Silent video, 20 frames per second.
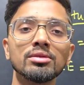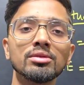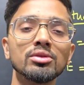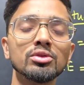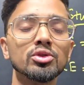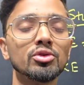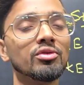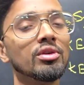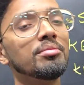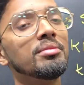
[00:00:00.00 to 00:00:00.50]

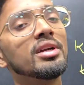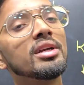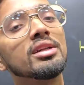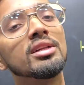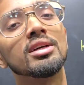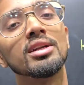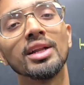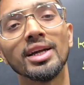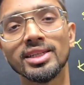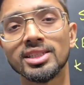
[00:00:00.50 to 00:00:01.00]
So we'll meet in the
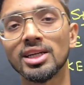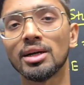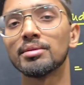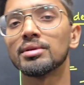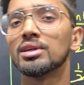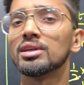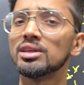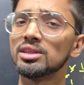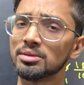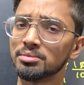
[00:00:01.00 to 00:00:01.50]
next chapter,
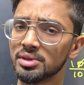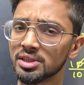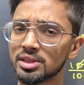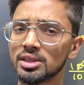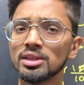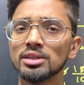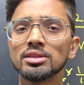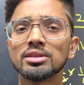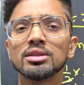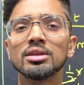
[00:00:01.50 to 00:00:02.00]
that is
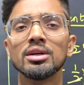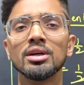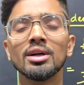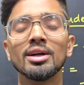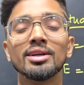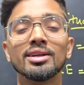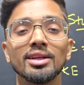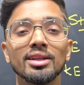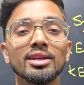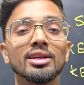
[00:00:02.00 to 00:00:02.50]
machines.
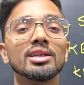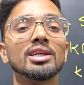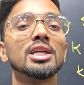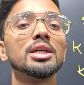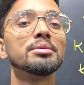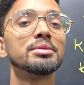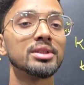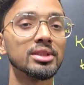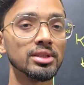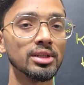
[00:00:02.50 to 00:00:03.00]
Till then,
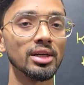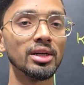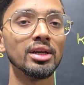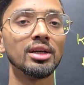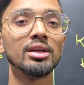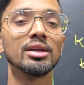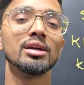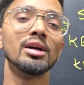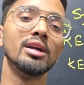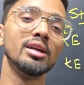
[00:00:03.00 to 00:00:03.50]
keep
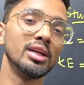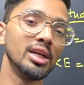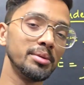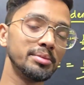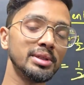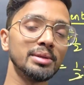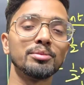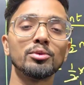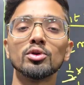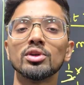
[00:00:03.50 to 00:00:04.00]
studying and keep
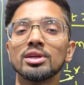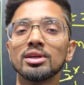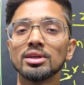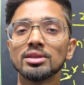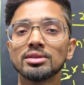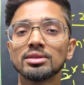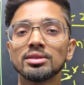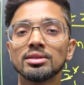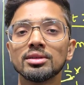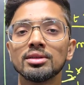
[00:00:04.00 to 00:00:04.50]
supporting
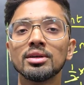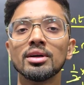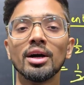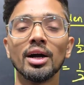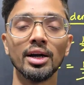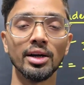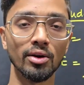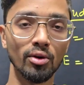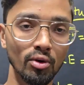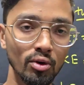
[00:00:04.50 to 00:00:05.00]
us,
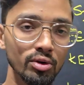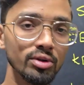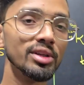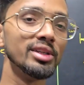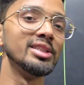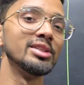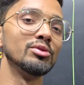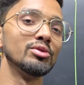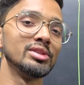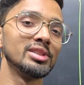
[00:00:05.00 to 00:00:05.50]
and download the
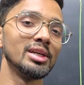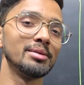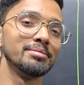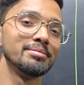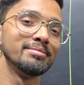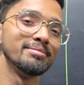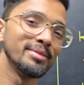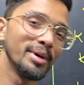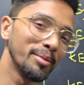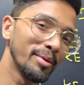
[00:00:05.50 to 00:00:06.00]
Ezee Notes app.
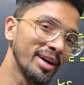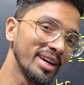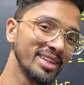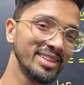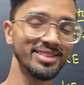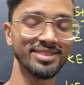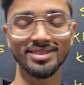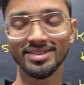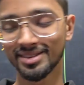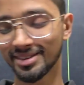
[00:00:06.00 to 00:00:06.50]
Bye
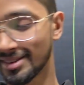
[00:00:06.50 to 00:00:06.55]
bye.